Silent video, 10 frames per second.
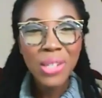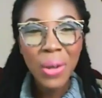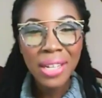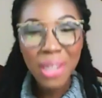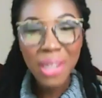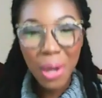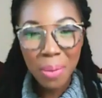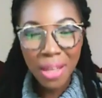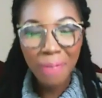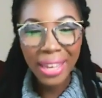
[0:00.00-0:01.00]
in terms
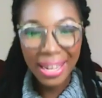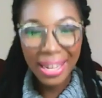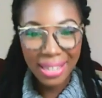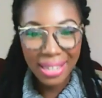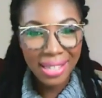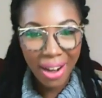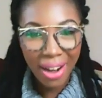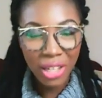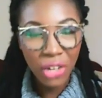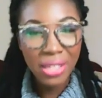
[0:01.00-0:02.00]
of getting
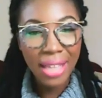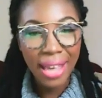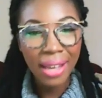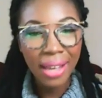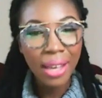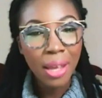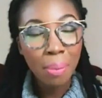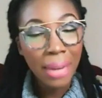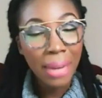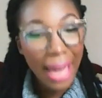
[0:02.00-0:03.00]
started, you're saying
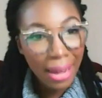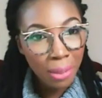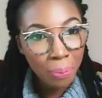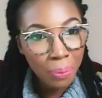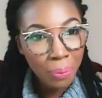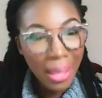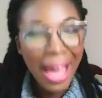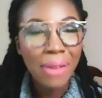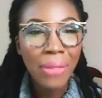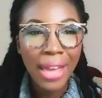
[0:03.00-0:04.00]
plan
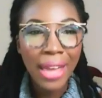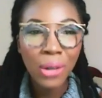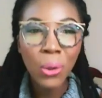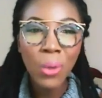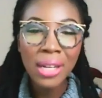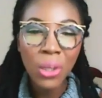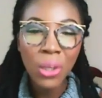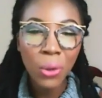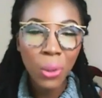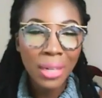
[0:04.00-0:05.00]
and then don't
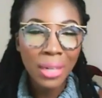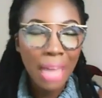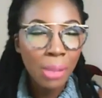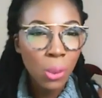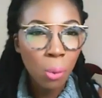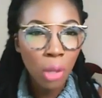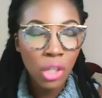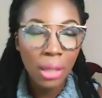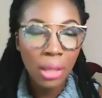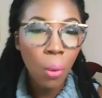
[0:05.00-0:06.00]
dabble too much
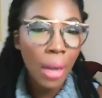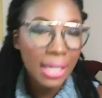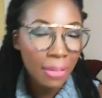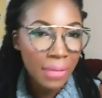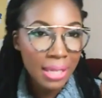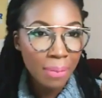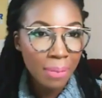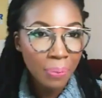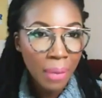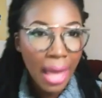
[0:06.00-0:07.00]
in the what ifs
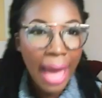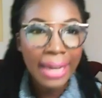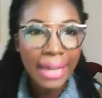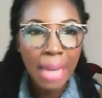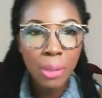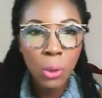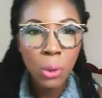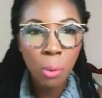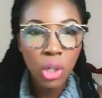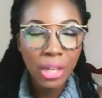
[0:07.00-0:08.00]
and too
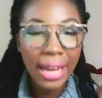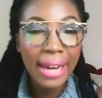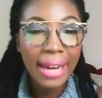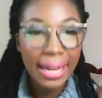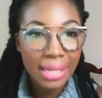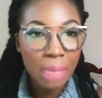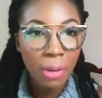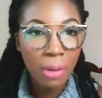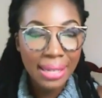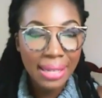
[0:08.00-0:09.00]
much in the analysis
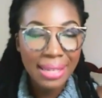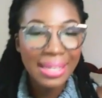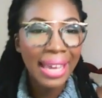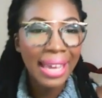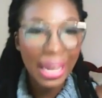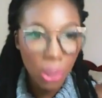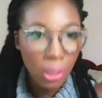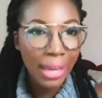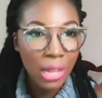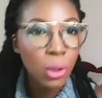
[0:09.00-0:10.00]
paralysis. Get
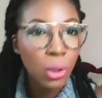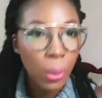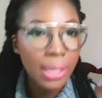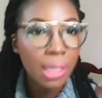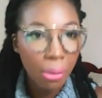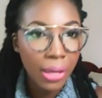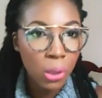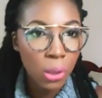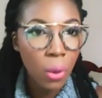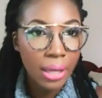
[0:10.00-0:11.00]
to doing something
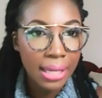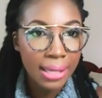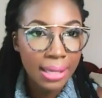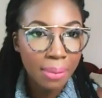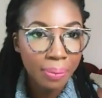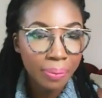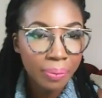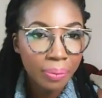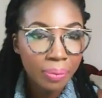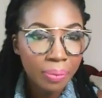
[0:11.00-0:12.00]
towards
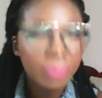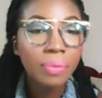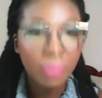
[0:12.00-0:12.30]
it.